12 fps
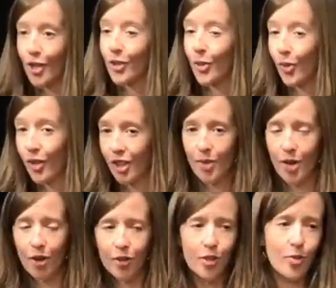So think
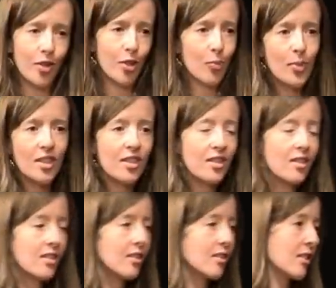about you and your
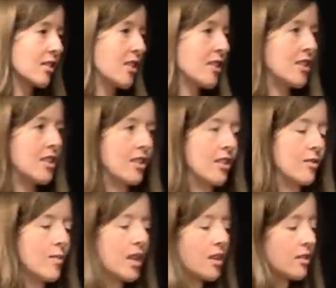businesses,
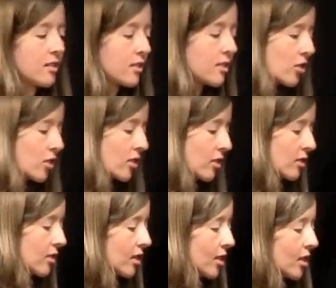in making
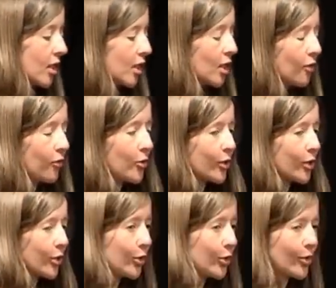decisions. If you
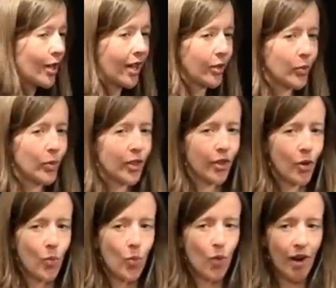could do that with
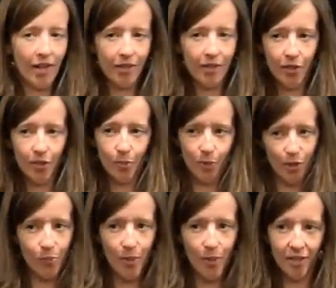a wiser
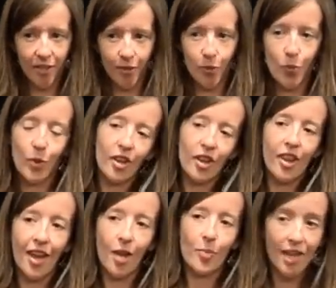perspective, wouldn't
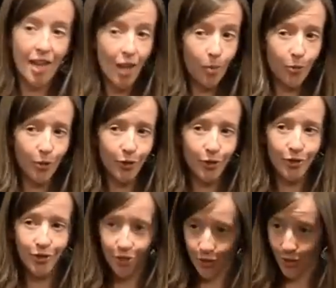that be helpful
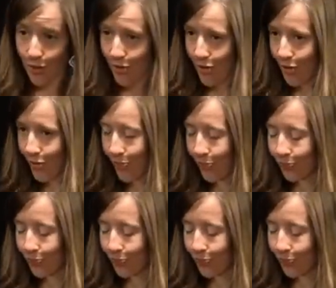to you?